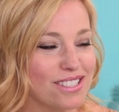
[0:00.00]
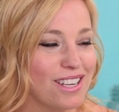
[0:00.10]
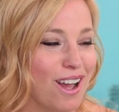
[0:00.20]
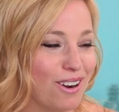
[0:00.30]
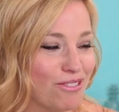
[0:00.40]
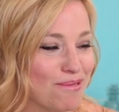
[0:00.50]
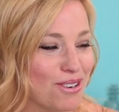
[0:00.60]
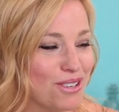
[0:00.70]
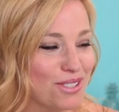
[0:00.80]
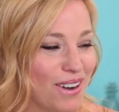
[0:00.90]
Doug from
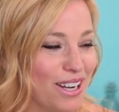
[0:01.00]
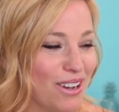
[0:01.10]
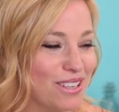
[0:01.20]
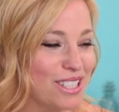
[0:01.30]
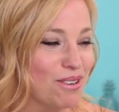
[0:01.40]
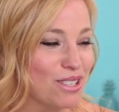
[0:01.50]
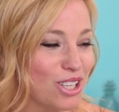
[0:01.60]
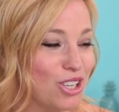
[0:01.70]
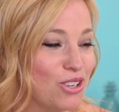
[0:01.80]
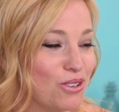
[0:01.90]
Cruise Radio is here with a
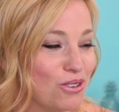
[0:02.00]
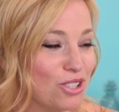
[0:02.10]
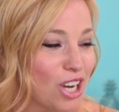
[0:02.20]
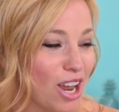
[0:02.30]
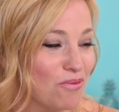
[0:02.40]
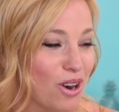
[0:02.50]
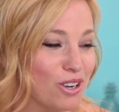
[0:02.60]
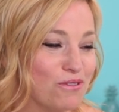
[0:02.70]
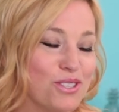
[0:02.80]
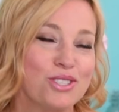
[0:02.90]
huge and
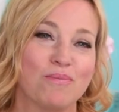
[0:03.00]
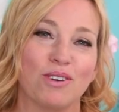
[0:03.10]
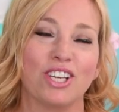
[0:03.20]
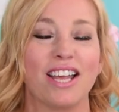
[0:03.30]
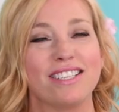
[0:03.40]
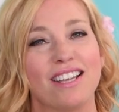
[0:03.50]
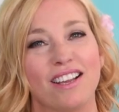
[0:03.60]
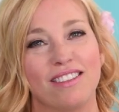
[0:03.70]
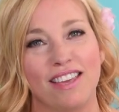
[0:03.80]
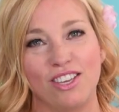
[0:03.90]
wonderful super chat.
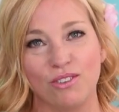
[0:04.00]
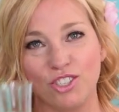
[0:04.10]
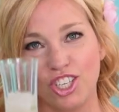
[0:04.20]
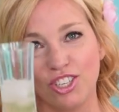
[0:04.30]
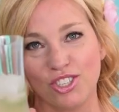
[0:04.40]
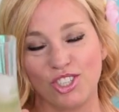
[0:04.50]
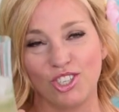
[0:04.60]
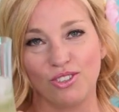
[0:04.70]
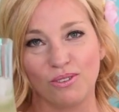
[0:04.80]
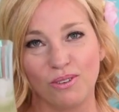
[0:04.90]
Doug, thank you. Cheers to
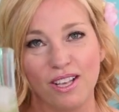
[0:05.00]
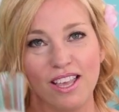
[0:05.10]
you.